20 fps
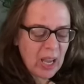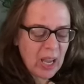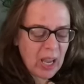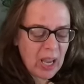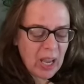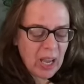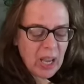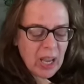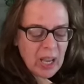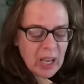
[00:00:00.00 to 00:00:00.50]

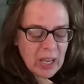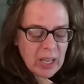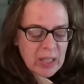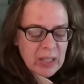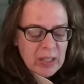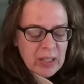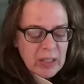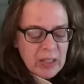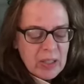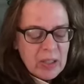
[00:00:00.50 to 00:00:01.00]

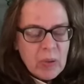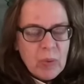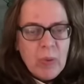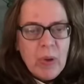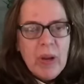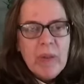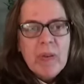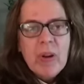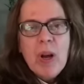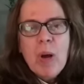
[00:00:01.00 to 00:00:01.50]
And
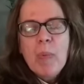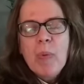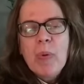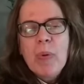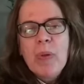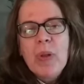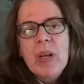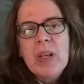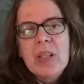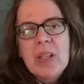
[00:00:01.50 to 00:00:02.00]
we have a couple
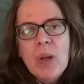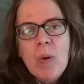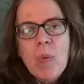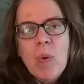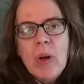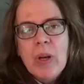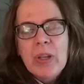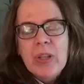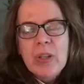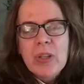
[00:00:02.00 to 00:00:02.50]
things I
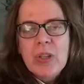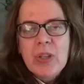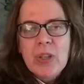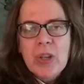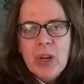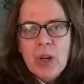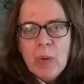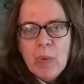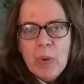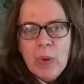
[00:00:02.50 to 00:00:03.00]
wanted to
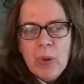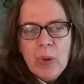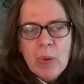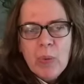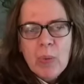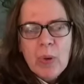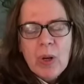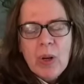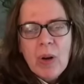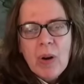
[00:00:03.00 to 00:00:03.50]
share with
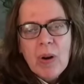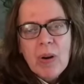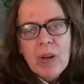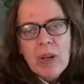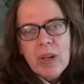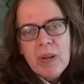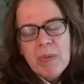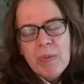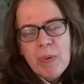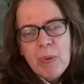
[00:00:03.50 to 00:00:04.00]
you
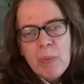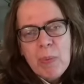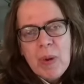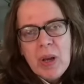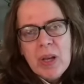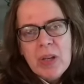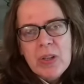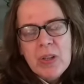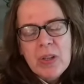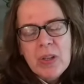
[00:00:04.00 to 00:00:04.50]
regarding
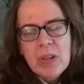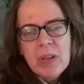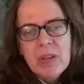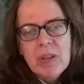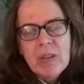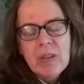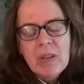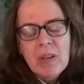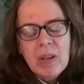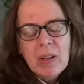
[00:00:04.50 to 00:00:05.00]

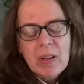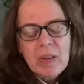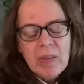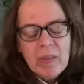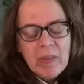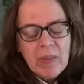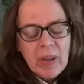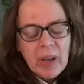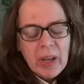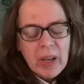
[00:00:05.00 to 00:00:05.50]

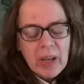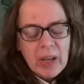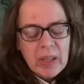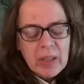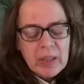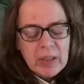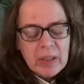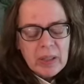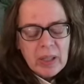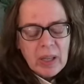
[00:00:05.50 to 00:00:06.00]
information
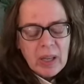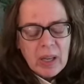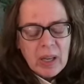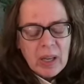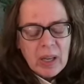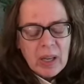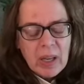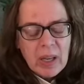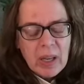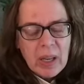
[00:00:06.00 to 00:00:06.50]
that
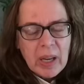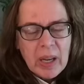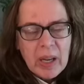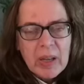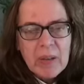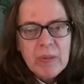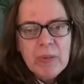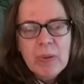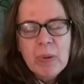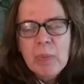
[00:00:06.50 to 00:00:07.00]
I
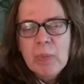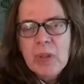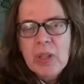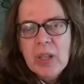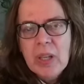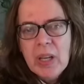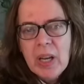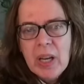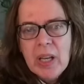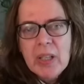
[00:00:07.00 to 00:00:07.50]
have from
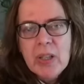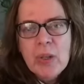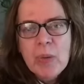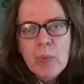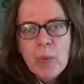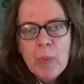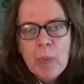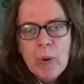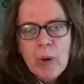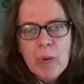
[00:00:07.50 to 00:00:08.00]
tonight's
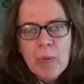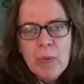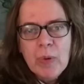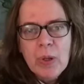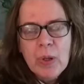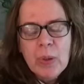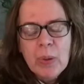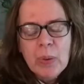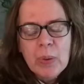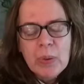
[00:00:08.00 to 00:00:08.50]
remote
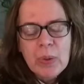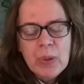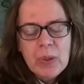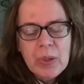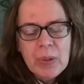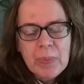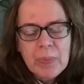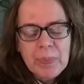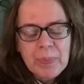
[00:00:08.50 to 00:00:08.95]
views.